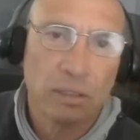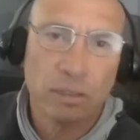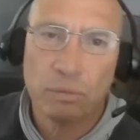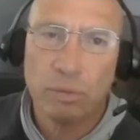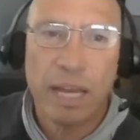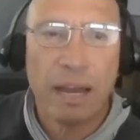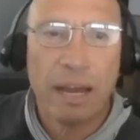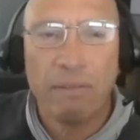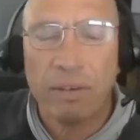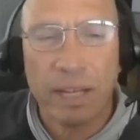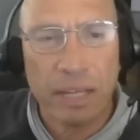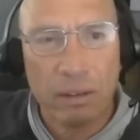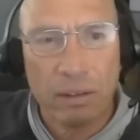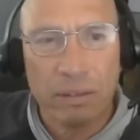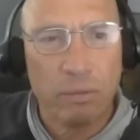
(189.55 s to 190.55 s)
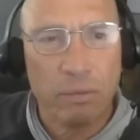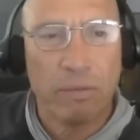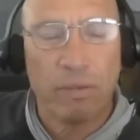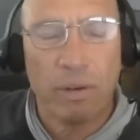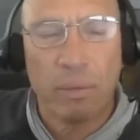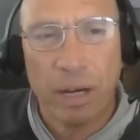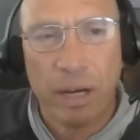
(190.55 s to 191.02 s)
So we have like anywhere
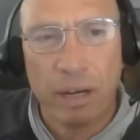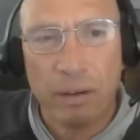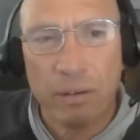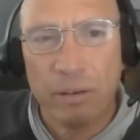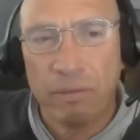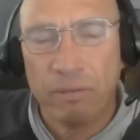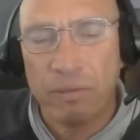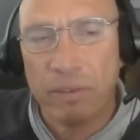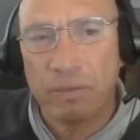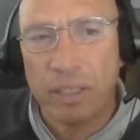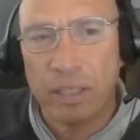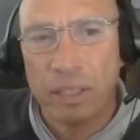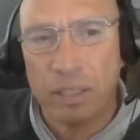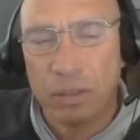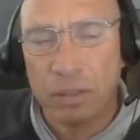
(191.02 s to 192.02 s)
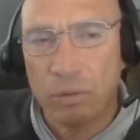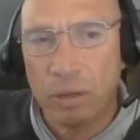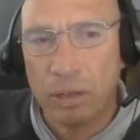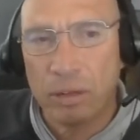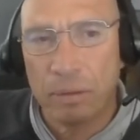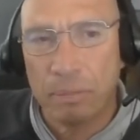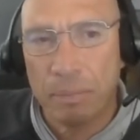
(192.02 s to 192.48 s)
from 150 to
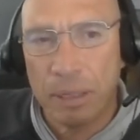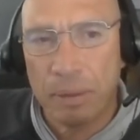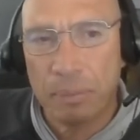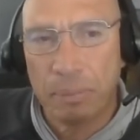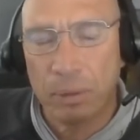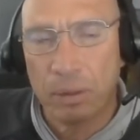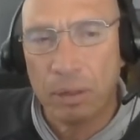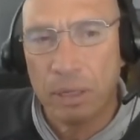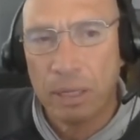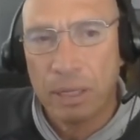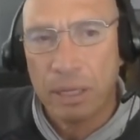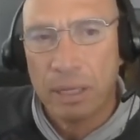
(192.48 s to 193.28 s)
200 people